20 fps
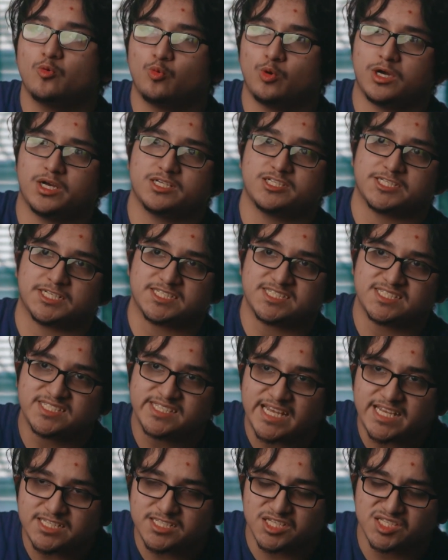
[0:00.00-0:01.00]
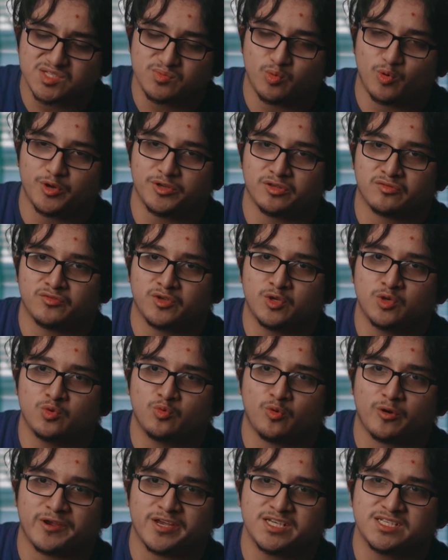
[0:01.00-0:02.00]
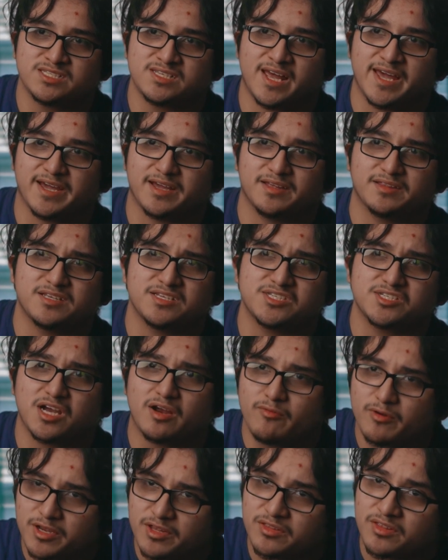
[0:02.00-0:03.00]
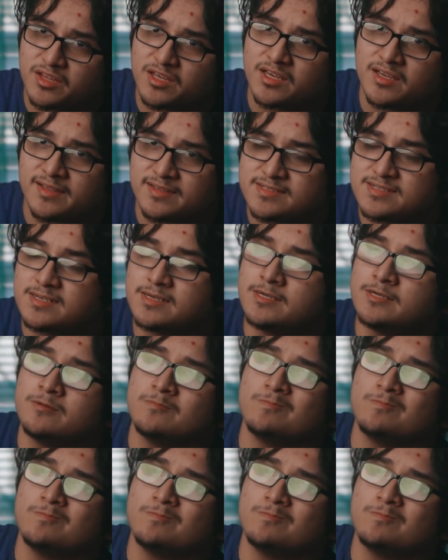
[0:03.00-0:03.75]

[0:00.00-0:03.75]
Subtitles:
was Sazed's point of view, where he's like discovering things.